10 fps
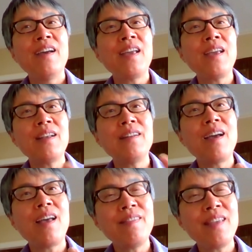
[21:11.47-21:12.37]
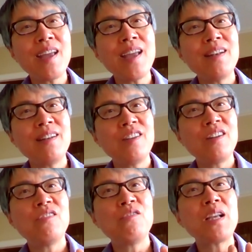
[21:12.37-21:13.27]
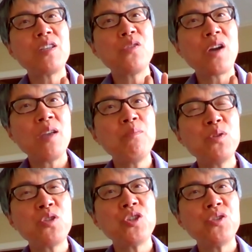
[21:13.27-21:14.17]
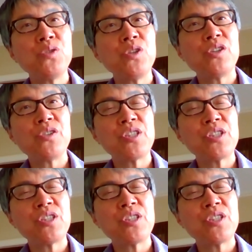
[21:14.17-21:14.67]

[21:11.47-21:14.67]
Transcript: And then, when you're able to,